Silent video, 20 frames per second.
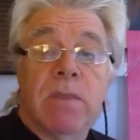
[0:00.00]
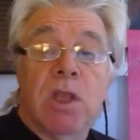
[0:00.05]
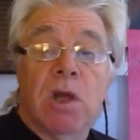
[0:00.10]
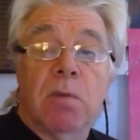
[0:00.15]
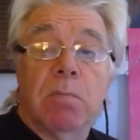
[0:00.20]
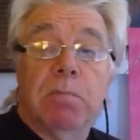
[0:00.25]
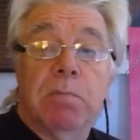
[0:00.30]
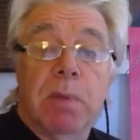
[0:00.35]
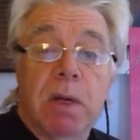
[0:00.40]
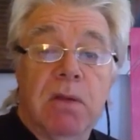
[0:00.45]

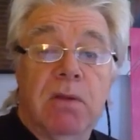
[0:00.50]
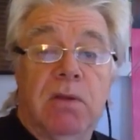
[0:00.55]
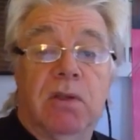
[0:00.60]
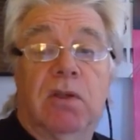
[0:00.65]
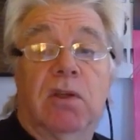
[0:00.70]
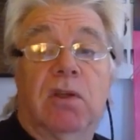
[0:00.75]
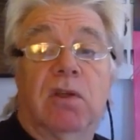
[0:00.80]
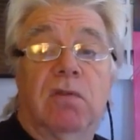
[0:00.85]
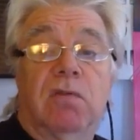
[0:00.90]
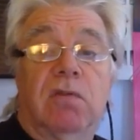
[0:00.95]
Now, both
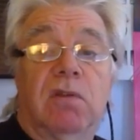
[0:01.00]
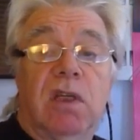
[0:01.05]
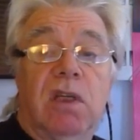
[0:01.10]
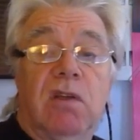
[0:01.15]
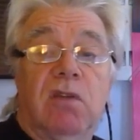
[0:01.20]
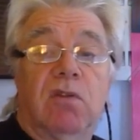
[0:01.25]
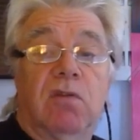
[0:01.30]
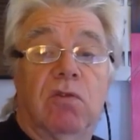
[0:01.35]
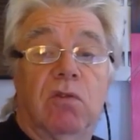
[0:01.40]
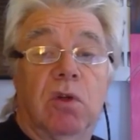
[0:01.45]
of
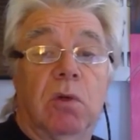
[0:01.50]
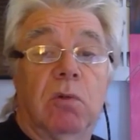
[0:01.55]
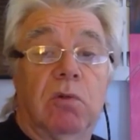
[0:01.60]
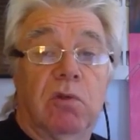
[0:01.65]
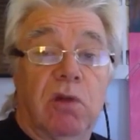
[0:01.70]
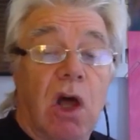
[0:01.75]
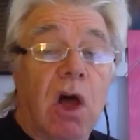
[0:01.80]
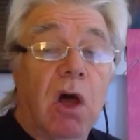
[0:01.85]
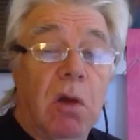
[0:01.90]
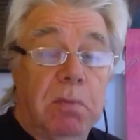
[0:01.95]
these
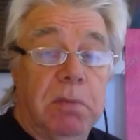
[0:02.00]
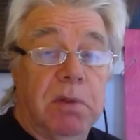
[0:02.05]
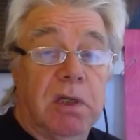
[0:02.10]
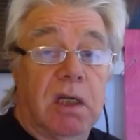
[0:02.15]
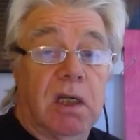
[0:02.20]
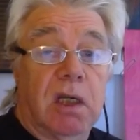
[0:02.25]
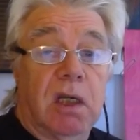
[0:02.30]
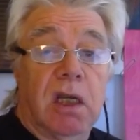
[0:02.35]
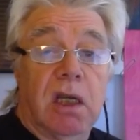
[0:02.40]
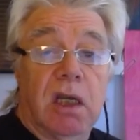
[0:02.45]
groups are
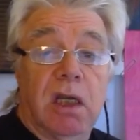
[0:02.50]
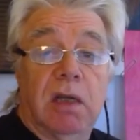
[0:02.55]
being